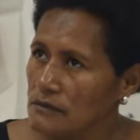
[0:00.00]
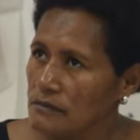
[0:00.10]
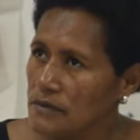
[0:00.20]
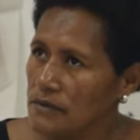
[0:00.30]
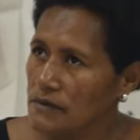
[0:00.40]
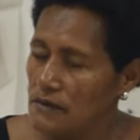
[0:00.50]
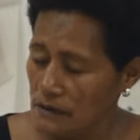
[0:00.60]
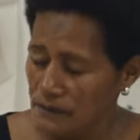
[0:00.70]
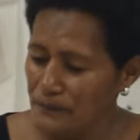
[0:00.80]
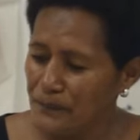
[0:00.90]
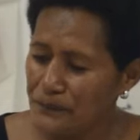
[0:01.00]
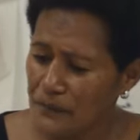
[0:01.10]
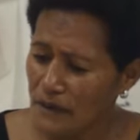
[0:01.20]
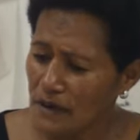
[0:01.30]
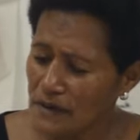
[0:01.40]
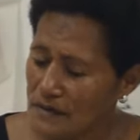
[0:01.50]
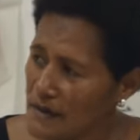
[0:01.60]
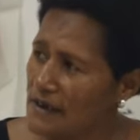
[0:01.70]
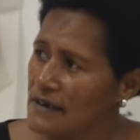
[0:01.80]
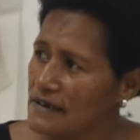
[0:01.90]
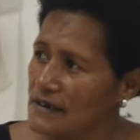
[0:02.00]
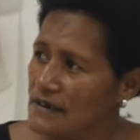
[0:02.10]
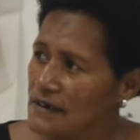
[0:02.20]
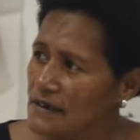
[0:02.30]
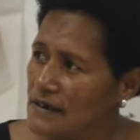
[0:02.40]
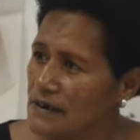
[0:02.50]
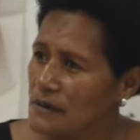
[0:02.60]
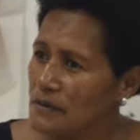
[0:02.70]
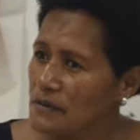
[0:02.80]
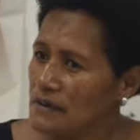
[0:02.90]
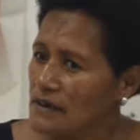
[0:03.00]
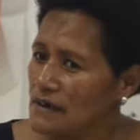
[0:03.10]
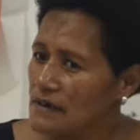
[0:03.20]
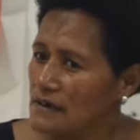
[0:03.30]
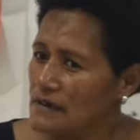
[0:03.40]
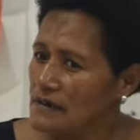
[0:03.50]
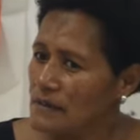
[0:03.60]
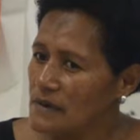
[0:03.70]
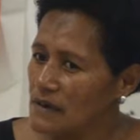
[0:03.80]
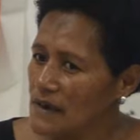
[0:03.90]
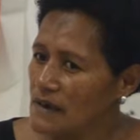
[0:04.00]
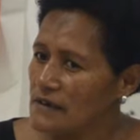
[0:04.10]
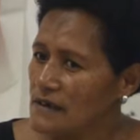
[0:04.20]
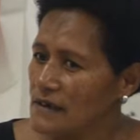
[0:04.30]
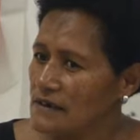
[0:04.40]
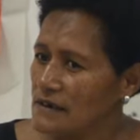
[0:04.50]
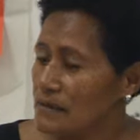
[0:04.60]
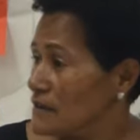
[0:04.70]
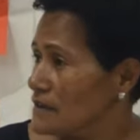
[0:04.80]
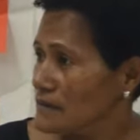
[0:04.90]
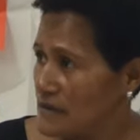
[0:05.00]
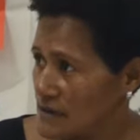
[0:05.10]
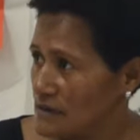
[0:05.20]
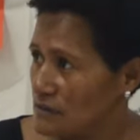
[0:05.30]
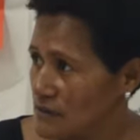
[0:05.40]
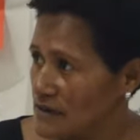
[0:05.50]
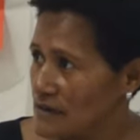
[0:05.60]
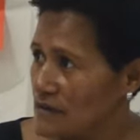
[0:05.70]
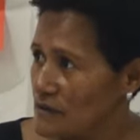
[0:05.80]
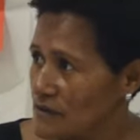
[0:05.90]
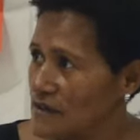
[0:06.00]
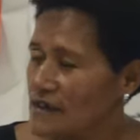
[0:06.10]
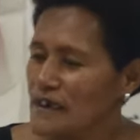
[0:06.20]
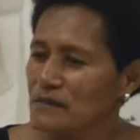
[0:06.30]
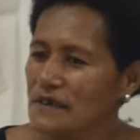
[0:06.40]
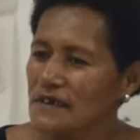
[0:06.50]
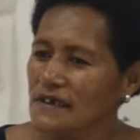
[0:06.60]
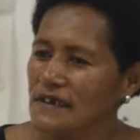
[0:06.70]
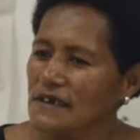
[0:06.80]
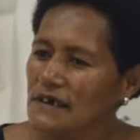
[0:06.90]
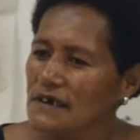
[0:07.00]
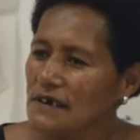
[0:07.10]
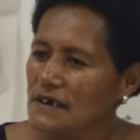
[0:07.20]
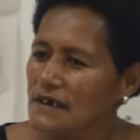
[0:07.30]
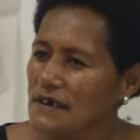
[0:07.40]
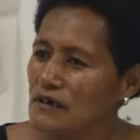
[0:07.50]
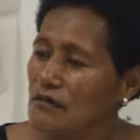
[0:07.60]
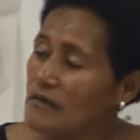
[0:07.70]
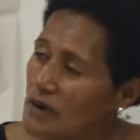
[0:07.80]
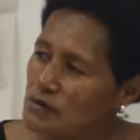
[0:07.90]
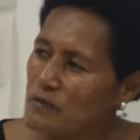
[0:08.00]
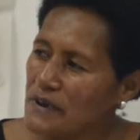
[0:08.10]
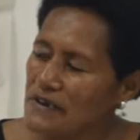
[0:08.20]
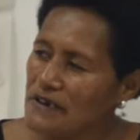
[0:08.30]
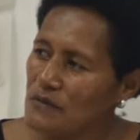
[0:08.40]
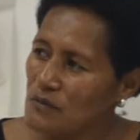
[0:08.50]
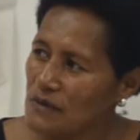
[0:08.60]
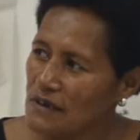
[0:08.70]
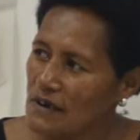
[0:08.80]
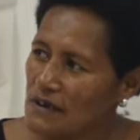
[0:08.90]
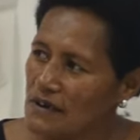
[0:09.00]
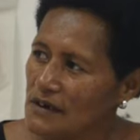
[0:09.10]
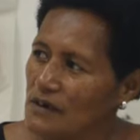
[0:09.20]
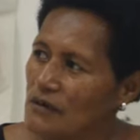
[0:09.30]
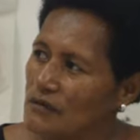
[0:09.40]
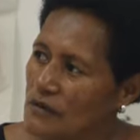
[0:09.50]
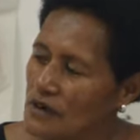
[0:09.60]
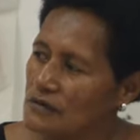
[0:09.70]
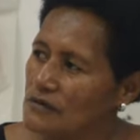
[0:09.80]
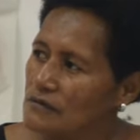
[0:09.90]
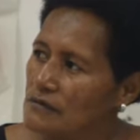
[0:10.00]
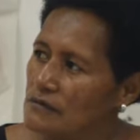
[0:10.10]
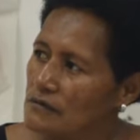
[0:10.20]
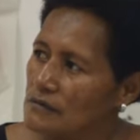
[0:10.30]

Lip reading: be trained with specialized like Pacific water or Cambridge, trained of how to maintain water, of how to.